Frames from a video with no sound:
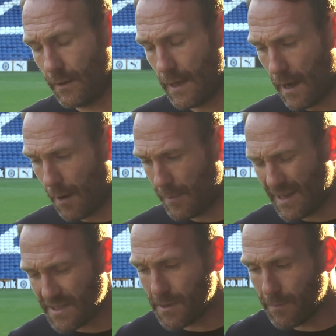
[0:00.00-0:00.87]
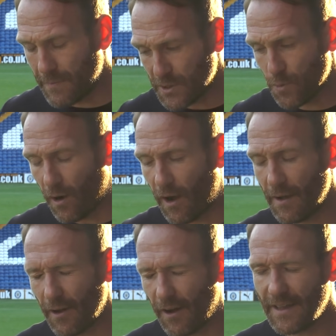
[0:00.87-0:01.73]
Yeah, I mean, that's
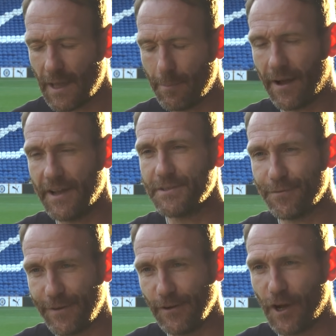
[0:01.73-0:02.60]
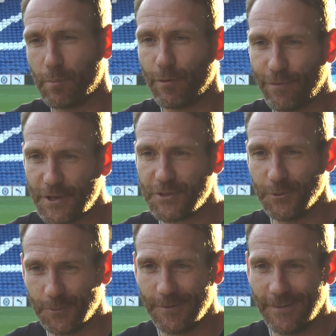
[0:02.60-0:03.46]
what I get paid to think like a
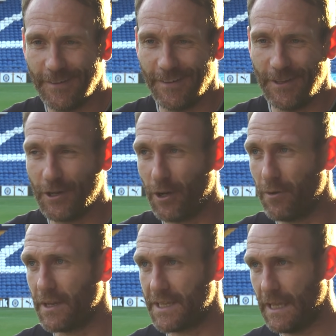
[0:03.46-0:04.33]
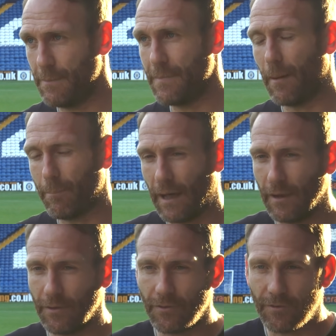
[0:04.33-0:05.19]
professional. You know, and keep that
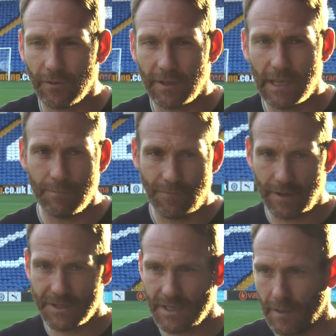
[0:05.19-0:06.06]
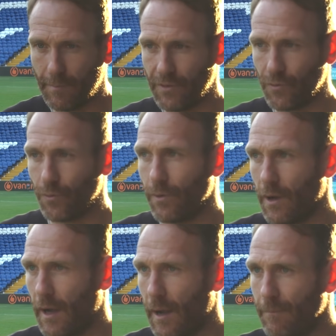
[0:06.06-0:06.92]
balance and keep things in the
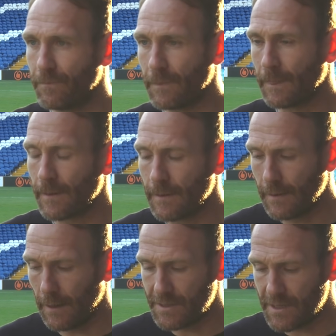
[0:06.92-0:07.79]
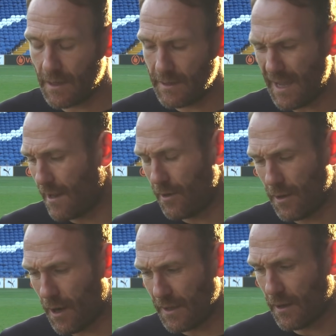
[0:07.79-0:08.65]
middle.
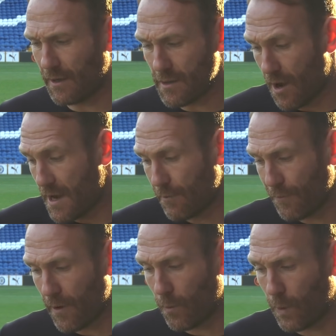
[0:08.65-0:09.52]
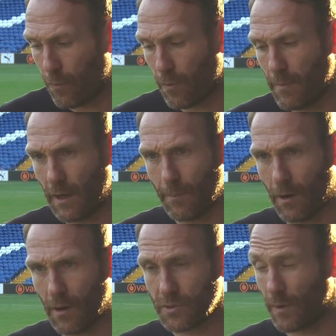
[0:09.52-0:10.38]
I never felt we were a million
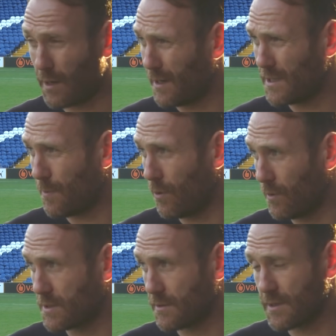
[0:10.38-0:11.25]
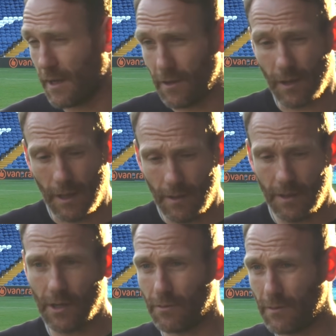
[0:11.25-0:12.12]
miles away. And I need to be honest and say that,
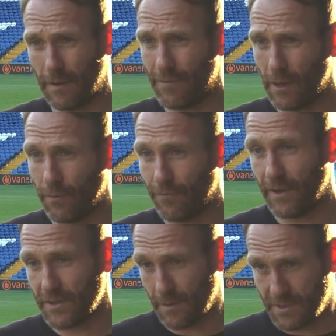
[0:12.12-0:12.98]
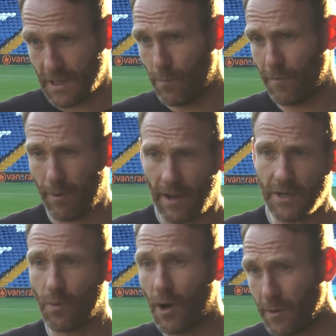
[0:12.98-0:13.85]
you know, if anyone thinks I'm saying we've
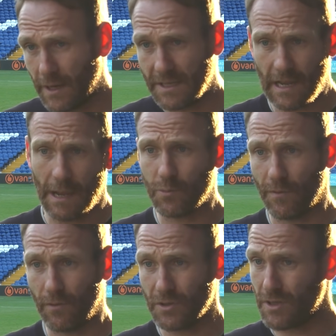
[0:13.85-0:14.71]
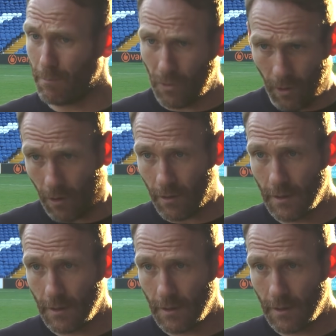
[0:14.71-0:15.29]
played well in these games we've lost, I'm not.